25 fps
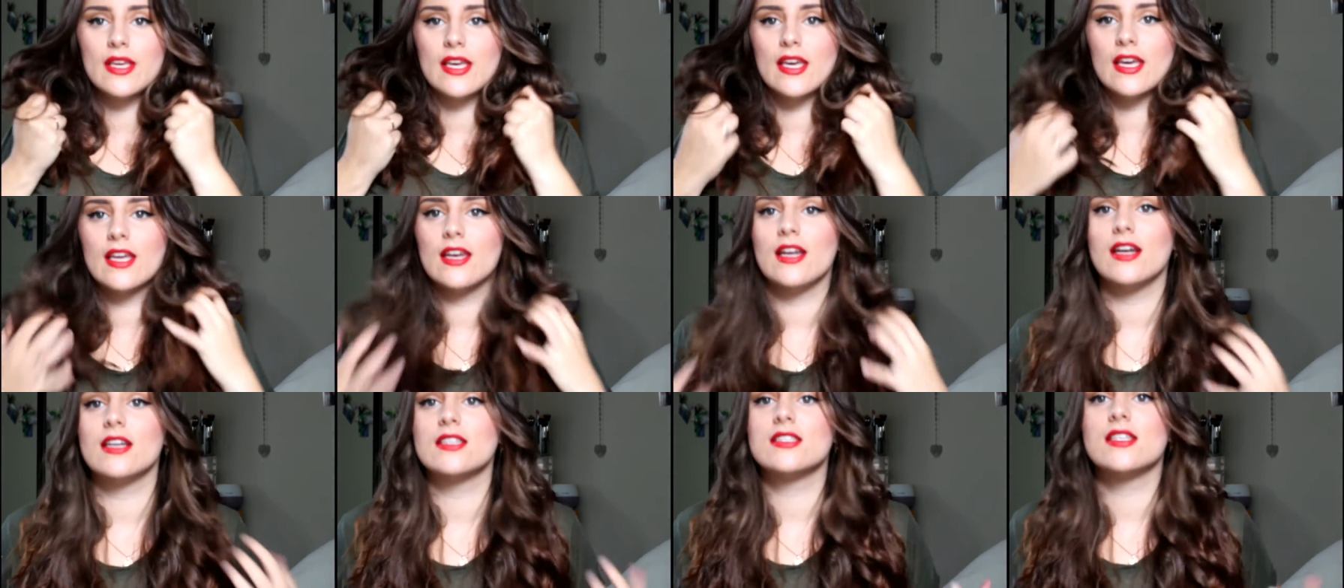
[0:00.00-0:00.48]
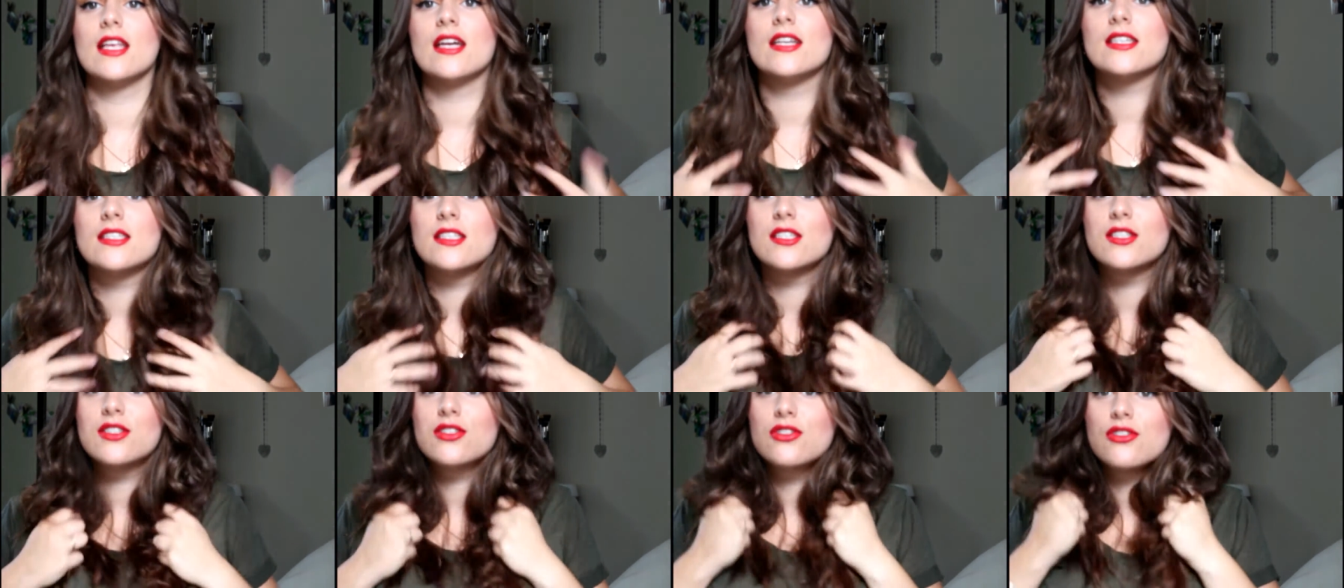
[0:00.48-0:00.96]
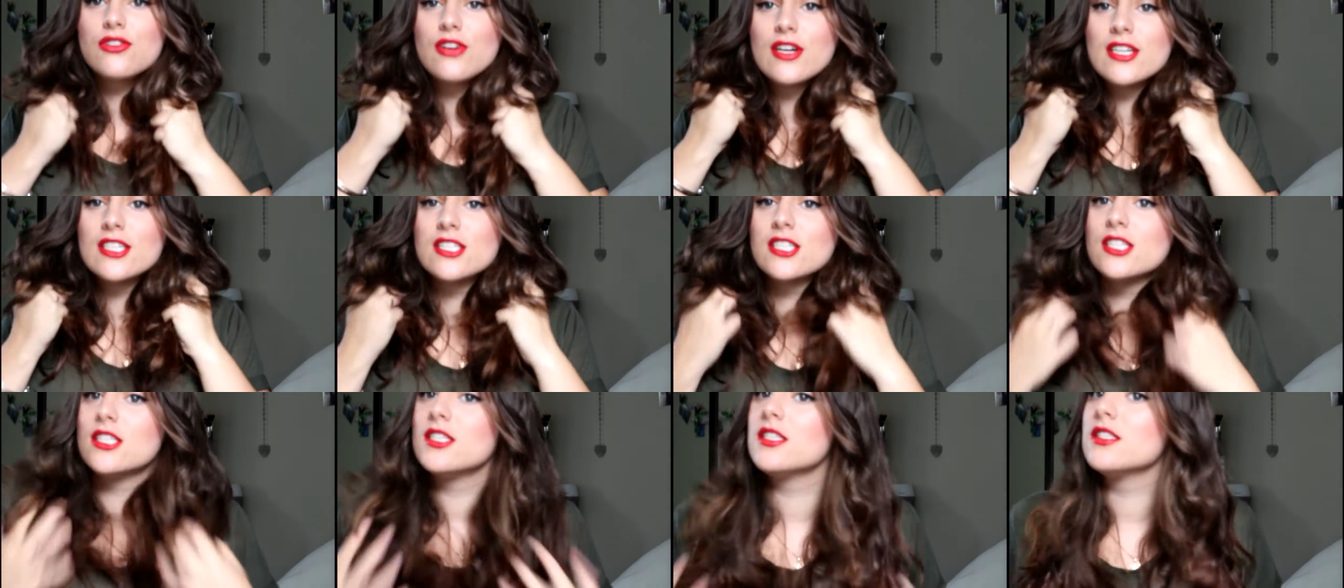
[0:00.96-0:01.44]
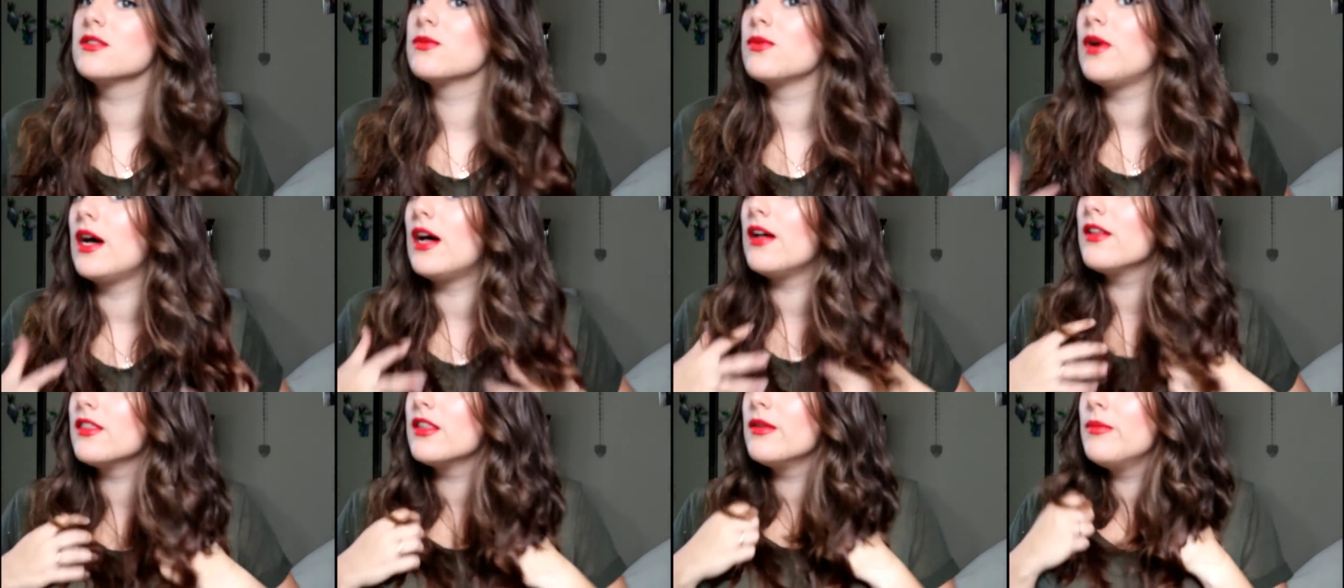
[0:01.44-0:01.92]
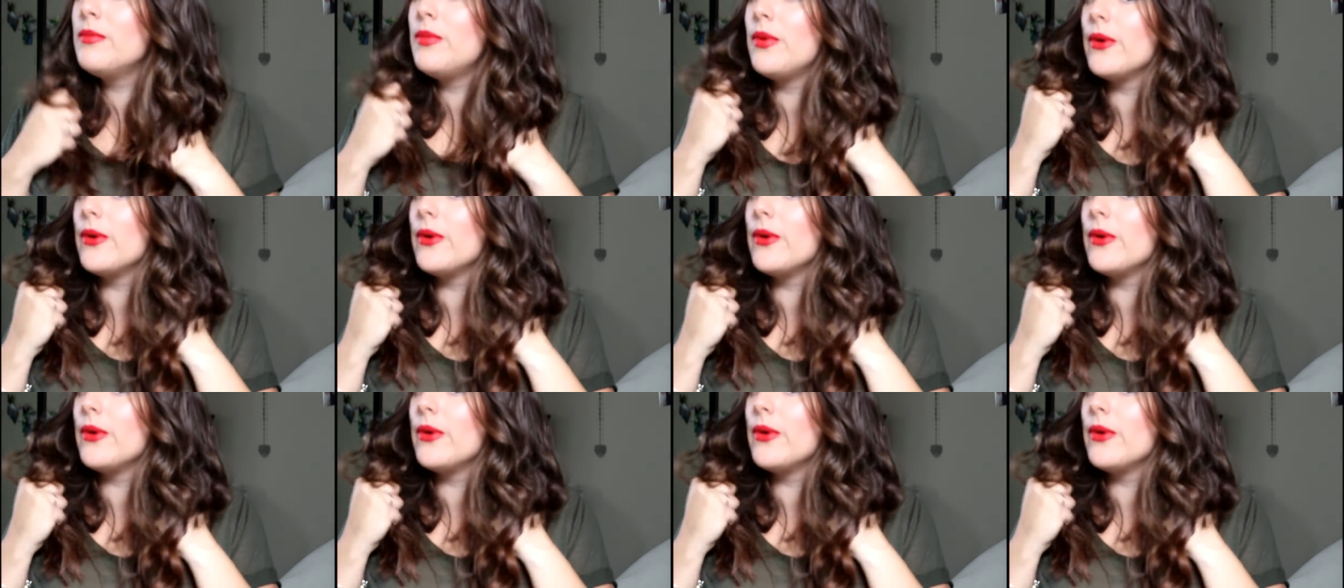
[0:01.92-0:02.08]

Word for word: hair and I just like to scrunch it as well at the